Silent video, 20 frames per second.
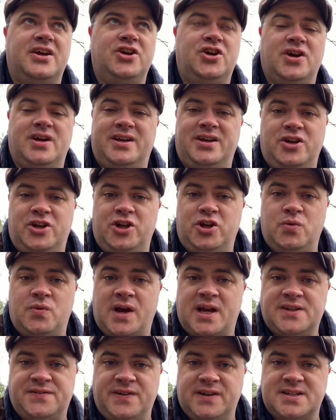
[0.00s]
You know, you
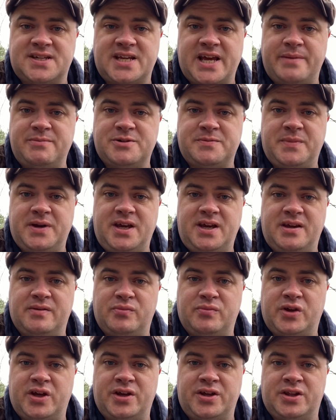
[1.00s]
guys feel the same as me. You
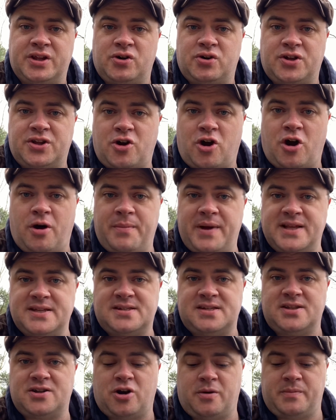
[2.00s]
look at the
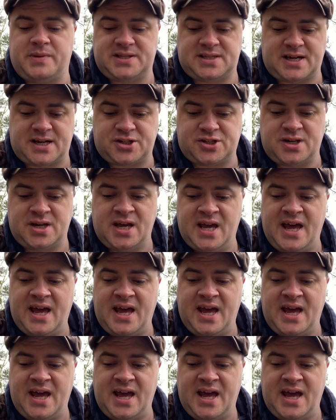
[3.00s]
comments in the comment section.